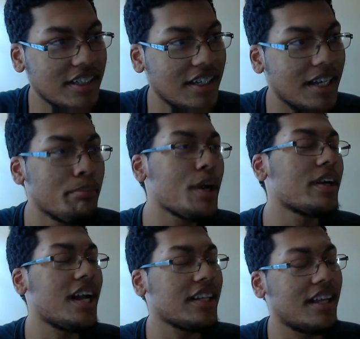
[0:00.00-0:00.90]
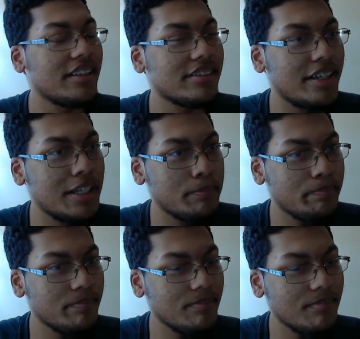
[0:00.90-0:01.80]
And Barry Allen had the same
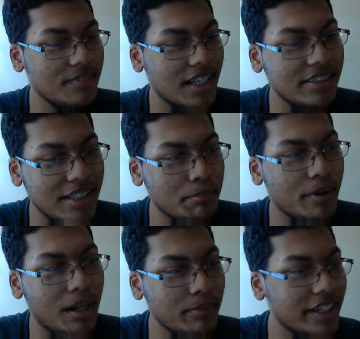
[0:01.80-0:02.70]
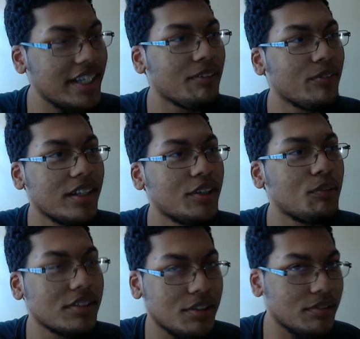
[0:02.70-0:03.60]
problem. Like, he didn't really know
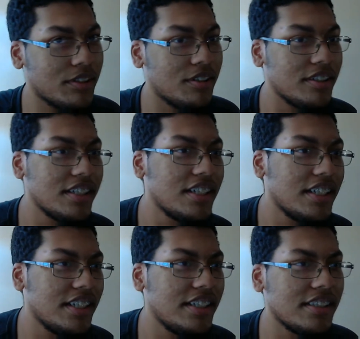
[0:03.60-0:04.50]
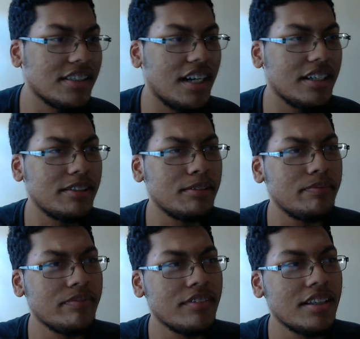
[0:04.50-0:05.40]
what's going on. He just kind of,
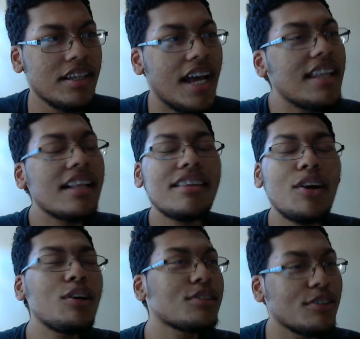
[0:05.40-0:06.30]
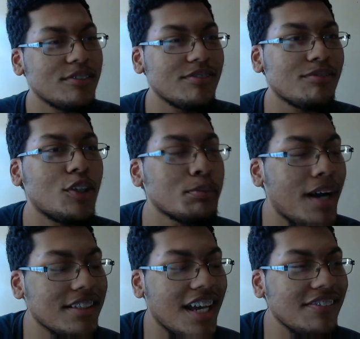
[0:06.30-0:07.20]
and that also goes back
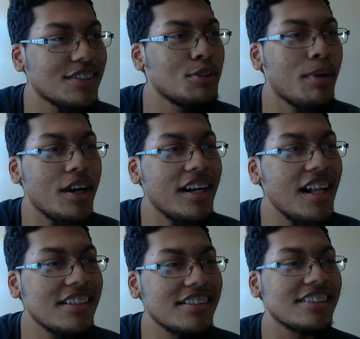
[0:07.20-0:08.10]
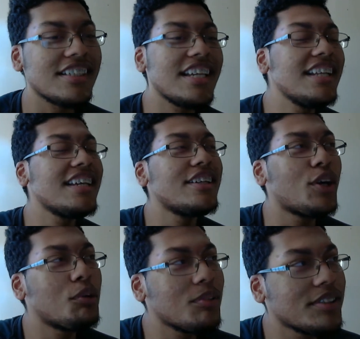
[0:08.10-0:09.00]
to having two Barry Allens, because he didn't know
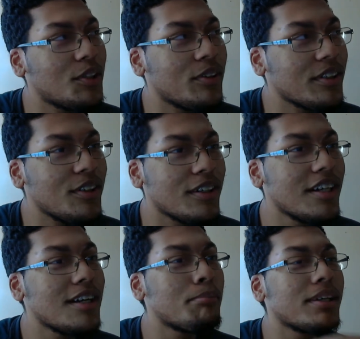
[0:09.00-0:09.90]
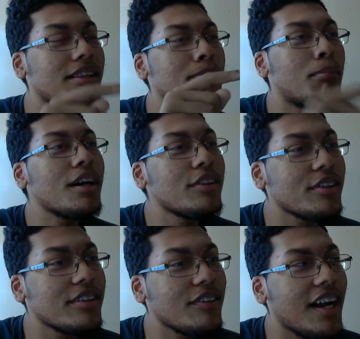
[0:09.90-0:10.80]
what was going on, but the
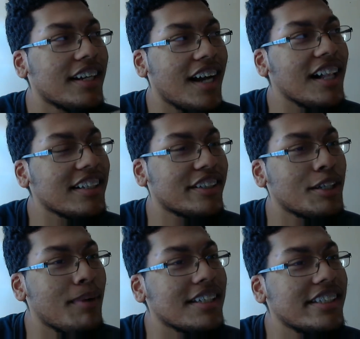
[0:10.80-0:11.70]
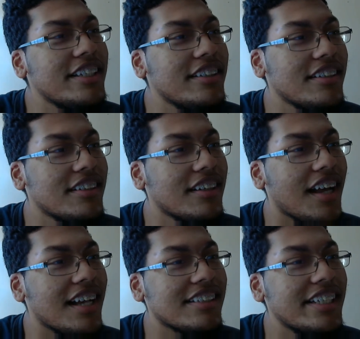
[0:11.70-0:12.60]
mother acknowledged him as he
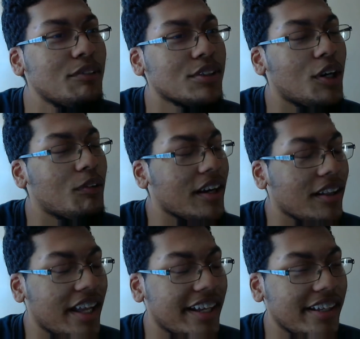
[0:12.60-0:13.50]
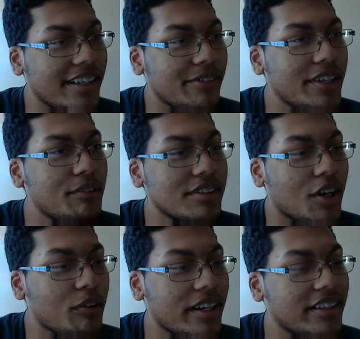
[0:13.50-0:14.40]
was always, like, if he was
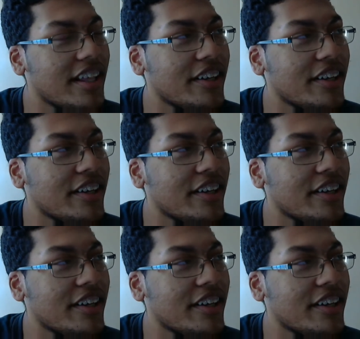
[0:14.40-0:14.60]
already there.